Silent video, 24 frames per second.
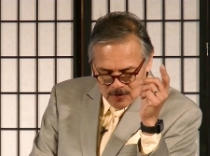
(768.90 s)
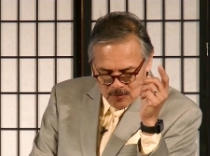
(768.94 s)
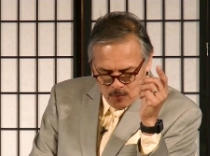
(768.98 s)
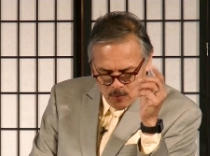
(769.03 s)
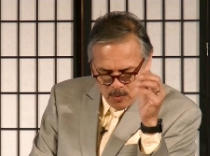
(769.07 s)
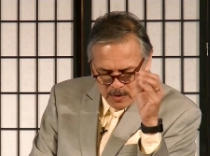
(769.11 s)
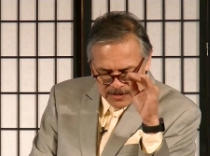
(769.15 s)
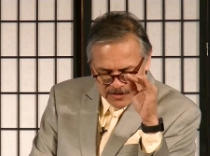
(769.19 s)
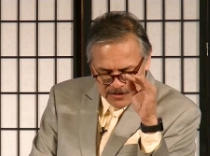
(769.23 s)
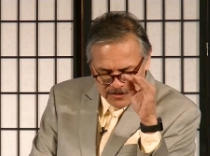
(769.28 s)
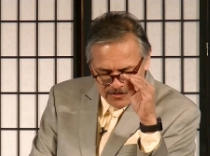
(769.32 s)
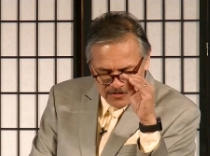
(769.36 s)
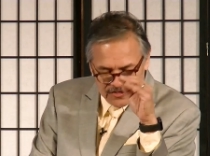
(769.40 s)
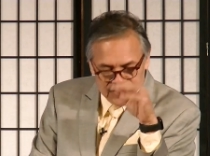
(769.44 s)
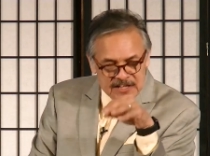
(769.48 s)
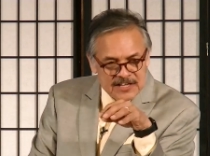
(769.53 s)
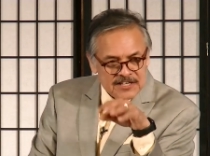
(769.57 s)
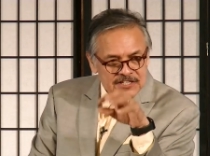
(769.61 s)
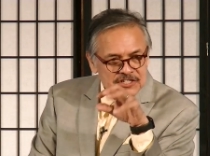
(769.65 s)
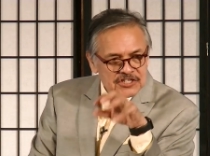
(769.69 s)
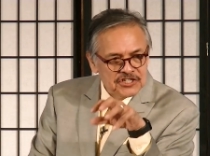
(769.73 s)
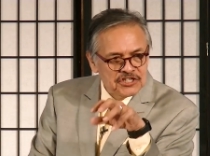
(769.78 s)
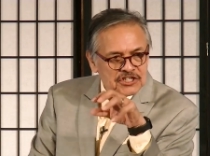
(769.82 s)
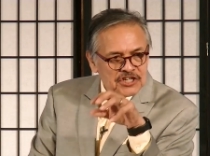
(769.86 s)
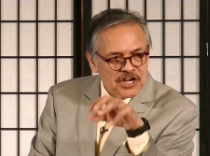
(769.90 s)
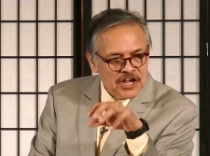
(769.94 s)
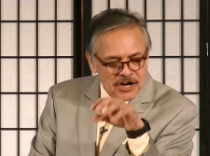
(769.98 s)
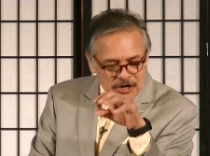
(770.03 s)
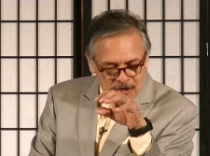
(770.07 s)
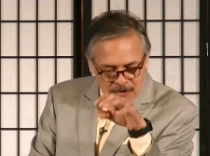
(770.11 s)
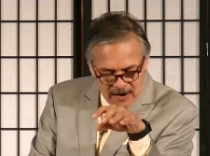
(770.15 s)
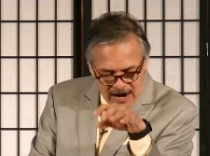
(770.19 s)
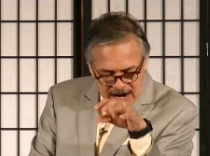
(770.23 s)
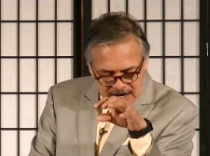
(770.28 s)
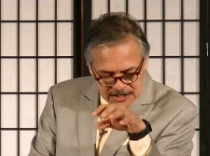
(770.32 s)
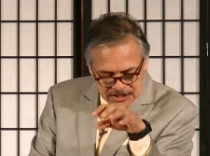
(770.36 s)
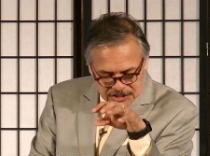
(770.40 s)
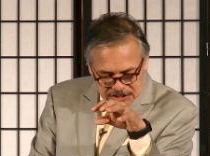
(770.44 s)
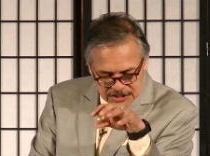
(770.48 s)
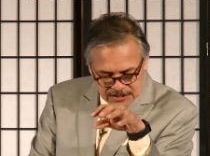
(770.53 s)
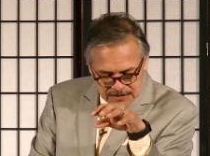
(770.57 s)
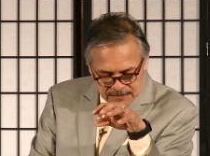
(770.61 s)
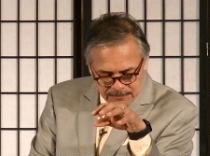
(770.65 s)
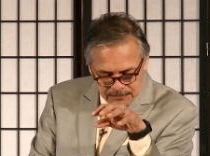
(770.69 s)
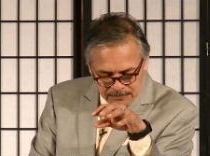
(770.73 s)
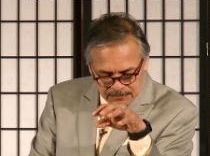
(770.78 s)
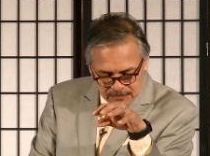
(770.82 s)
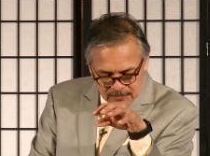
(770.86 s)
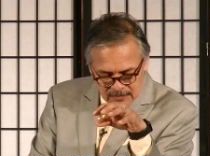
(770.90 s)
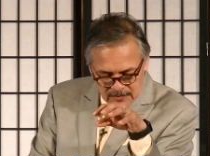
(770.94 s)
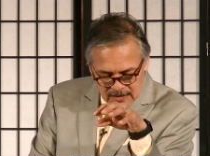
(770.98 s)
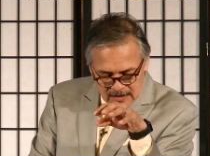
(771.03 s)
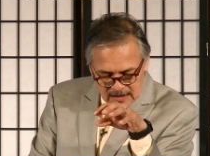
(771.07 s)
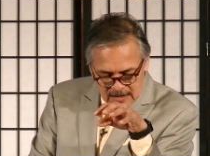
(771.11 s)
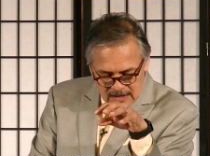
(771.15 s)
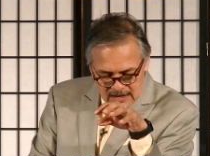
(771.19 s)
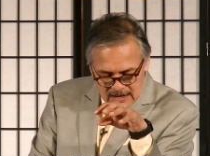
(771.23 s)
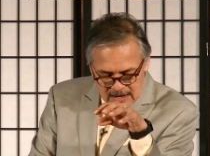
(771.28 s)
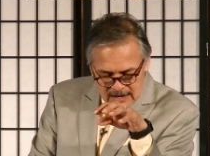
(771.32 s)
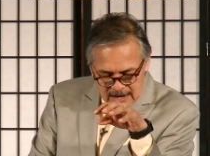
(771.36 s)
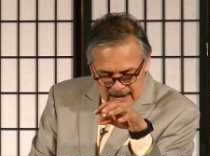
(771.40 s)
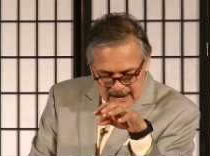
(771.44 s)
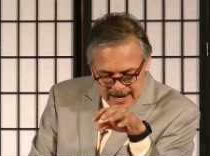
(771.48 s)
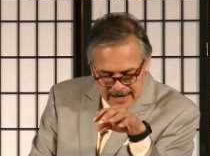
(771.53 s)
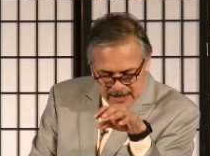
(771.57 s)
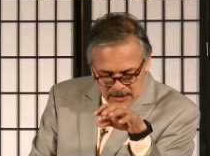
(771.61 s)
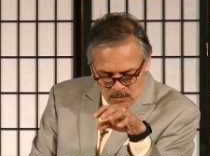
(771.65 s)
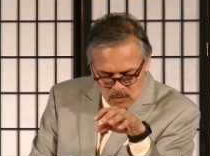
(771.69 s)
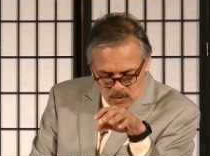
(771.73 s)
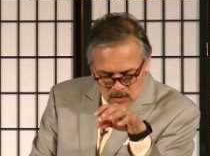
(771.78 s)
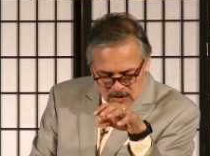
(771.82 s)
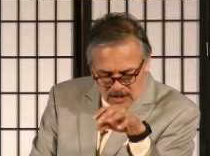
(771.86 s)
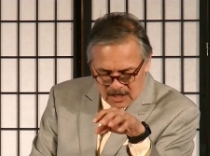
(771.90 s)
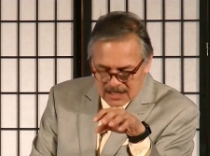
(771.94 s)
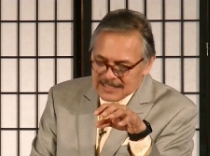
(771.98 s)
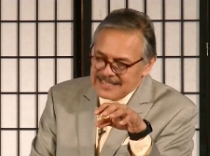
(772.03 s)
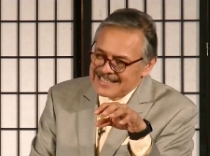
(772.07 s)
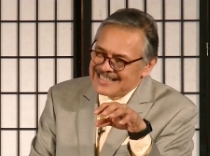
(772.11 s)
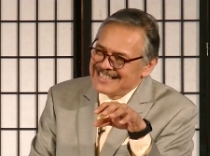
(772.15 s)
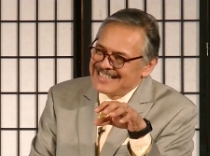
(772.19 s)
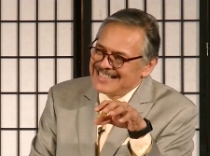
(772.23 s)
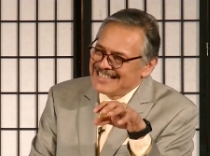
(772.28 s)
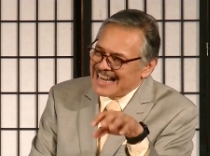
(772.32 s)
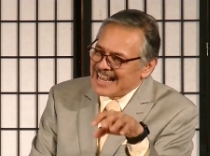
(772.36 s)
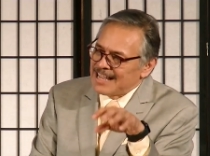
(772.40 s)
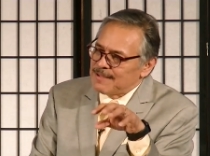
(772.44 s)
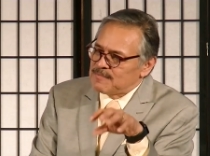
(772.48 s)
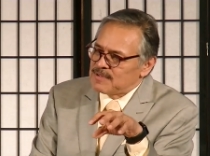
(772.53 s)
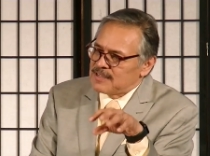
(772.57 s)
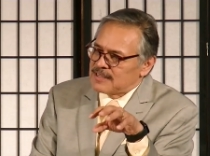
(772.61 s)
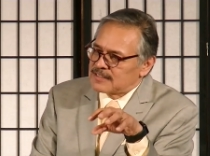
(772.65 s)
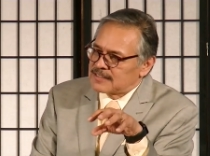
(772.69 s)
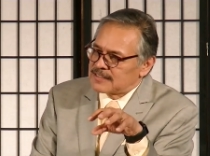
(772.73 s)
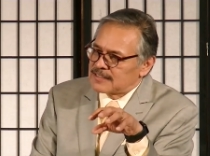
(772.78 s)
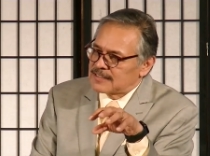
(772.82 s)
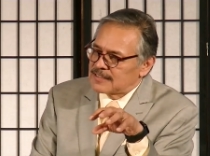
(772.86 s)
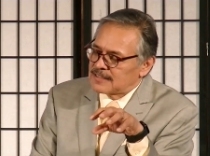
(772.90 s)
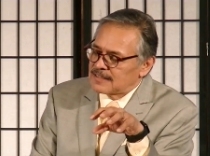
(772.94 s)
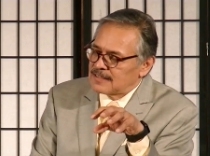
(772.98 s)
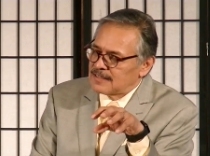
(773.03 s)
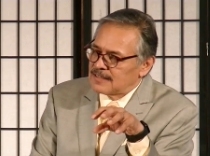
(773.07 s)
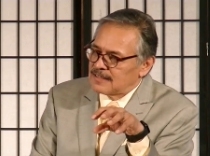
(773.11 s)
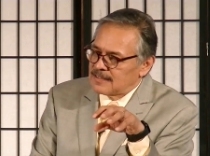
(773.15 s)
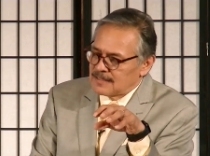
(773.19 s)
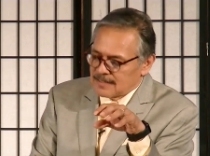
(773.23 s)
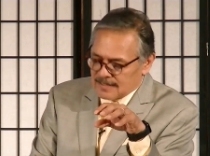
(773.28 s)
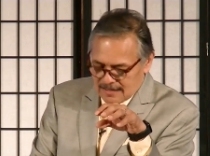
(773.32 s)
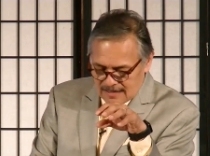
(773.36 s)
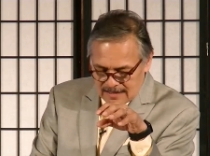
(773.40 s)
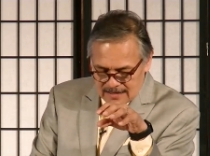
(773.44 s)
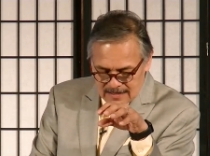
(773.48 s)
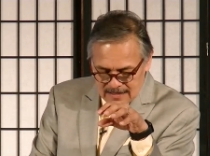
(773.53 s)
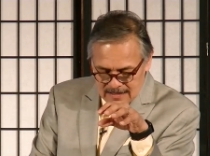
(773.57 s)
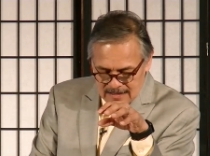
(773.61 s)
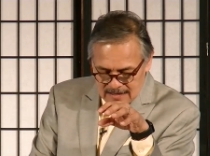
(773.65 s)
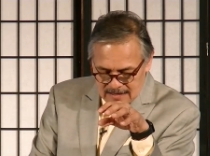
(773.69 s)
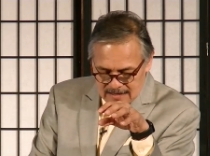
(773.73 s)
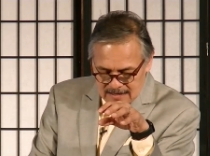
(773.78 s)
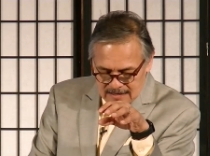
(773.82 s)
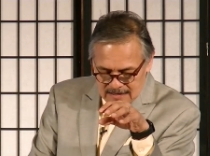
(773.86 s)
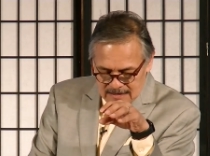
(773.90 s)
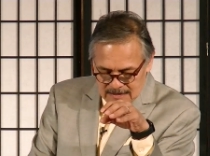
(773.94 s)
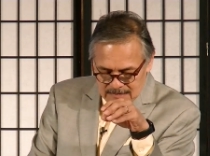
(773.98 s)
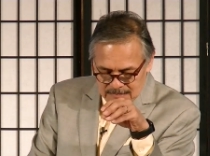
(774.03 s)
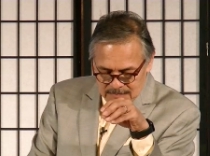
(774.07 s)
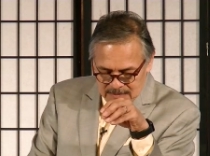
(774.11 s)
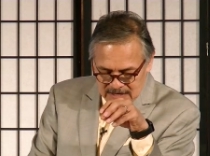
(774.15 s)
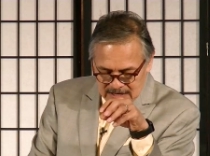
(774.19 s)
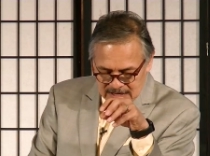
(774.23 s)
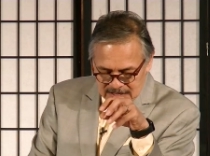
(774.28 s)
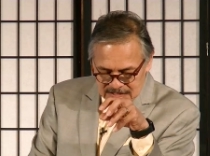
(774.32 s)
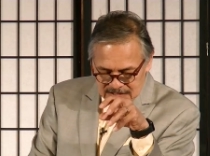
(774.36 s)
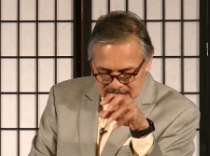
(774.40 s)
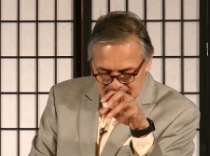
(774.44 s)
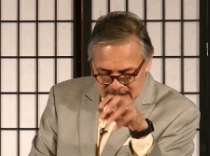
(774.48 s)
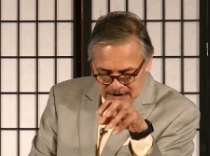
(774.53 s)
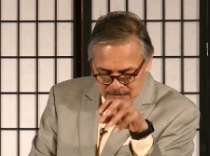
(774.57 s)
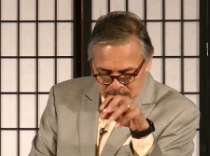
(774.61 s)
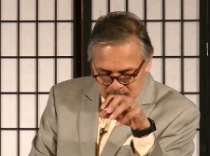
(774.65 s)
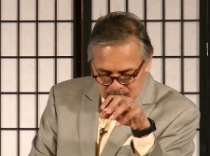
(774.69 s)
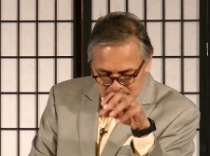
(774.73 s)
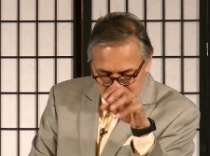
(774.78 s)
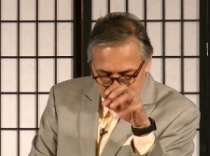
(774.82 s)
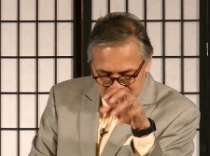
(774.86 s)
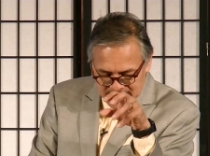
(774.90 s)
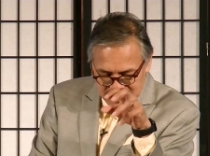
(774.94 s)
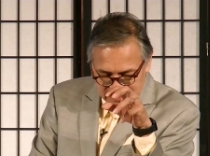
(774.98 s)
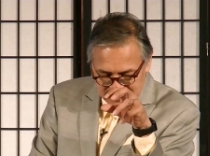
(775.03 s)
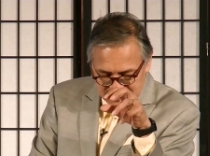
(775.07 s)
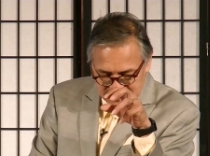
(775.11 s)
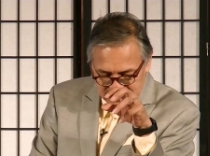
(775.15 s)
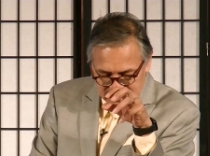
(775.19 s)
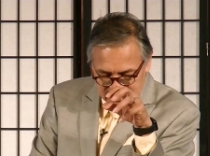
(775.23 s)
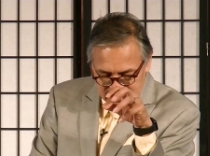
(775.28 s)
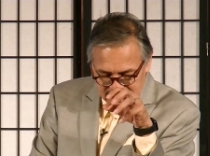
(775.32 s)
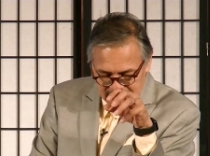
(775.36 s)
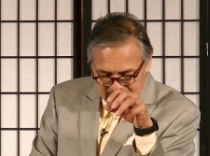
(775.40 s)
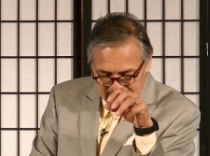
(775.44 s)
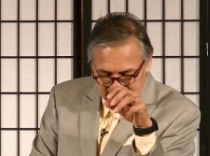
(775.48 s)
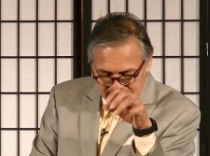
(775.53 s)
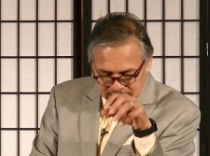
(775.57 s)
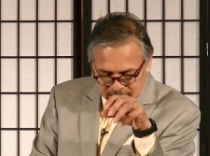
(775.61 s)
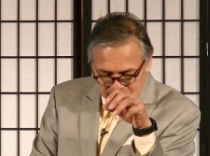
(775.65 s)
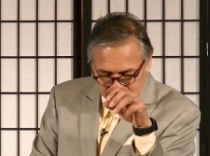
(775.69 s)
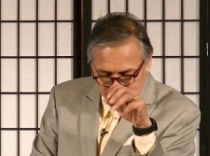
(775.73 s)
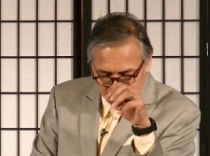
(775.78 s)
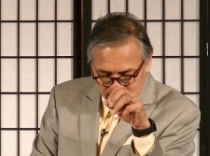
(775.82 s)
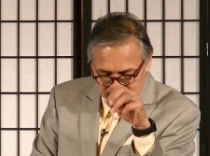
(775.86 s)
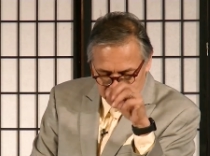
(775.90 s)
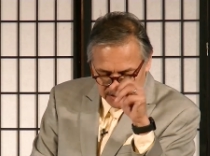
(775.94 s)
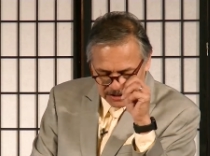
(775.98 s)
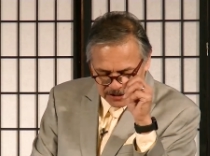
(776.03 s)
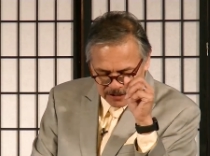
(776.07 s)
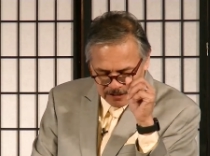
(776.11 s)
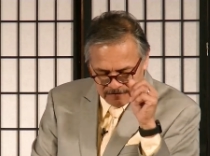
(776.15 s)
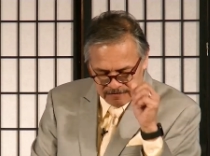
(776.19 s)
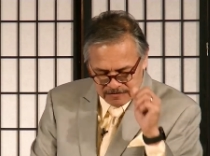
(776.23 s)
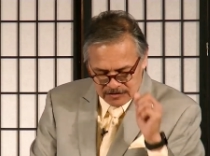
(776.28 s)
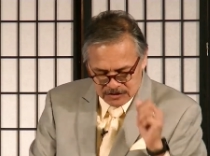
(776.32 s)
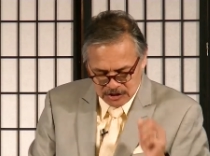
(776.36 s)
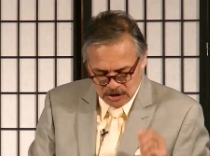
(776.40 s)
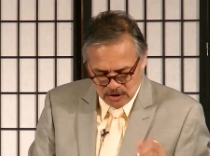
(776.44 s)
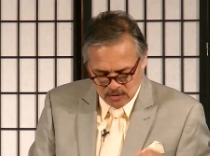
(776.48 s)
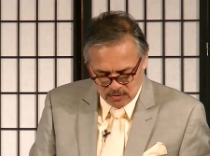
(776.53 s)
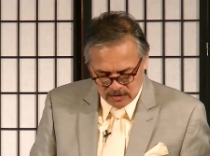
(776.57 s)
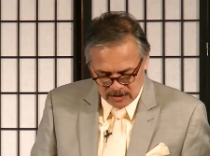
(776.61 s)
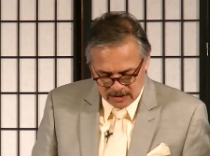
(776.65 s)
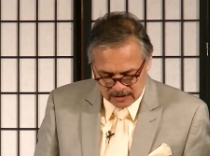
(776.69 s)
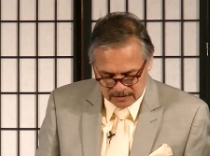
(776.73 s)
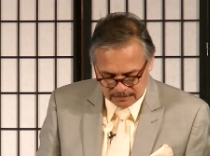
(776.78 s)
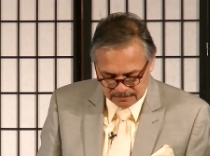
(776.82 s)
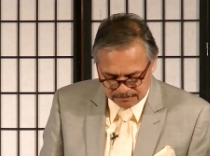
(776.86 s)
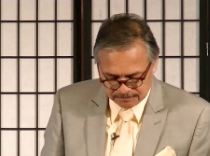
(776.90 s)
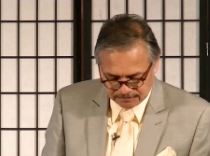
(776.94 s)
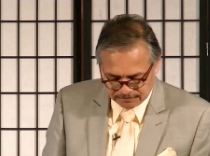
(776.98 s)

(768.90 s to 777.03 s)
with this generation and will condemn it, because they repented at the preaching of Jonah.